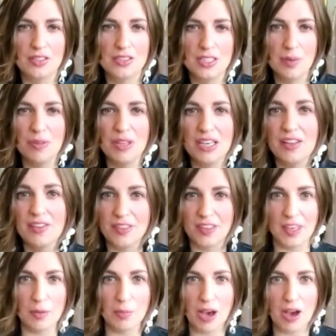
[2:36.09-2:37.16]
something to
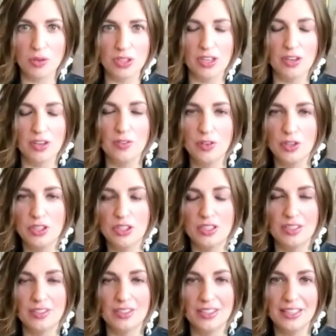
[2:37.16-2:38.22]
think about of
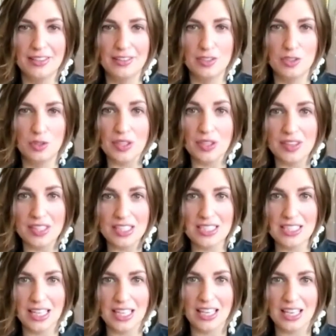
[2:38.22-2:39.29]
doing this
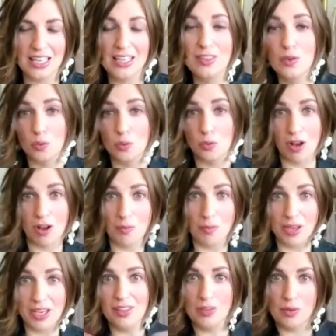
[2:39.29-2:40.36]
like in the wrong
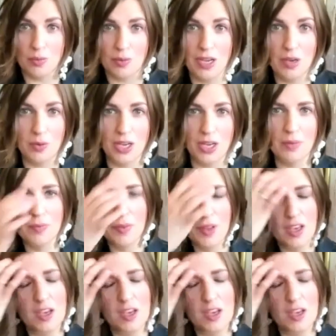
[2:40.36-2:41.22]
way and the right way.